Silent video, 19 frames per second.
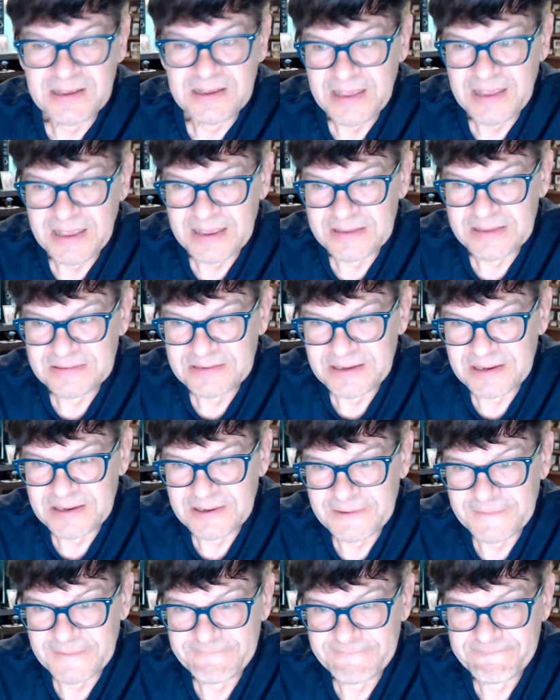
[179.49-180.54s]
and
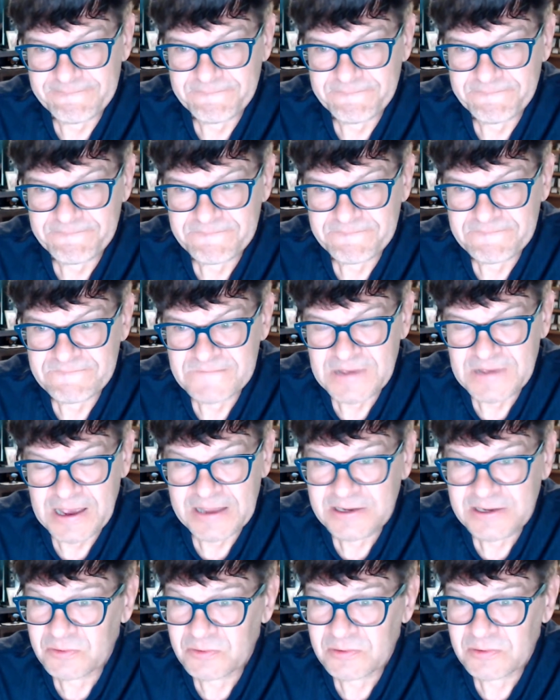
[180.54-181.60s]
um, I
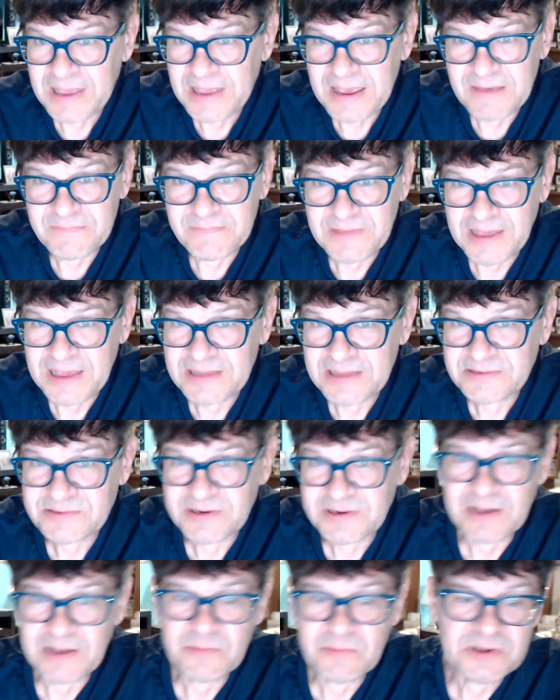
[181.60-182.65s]
don't have the answer.
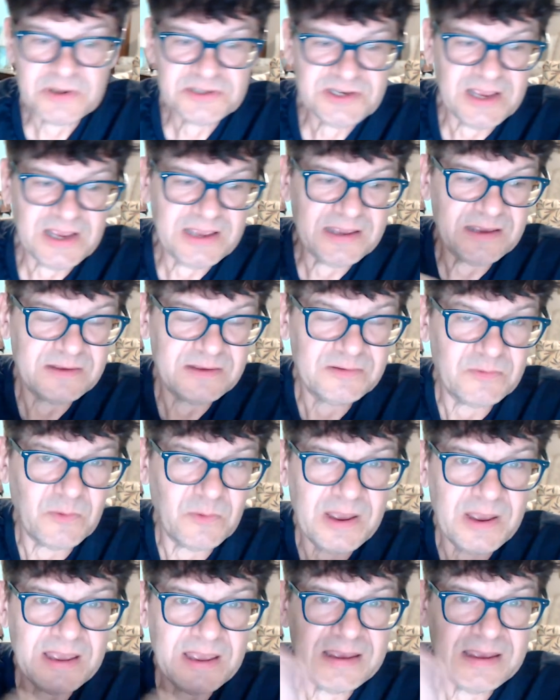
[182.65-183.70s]
I wish I could
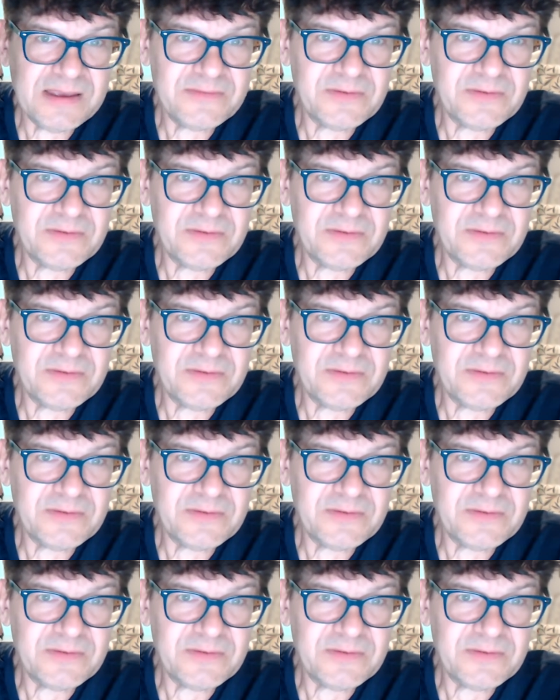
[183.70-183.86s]
wave a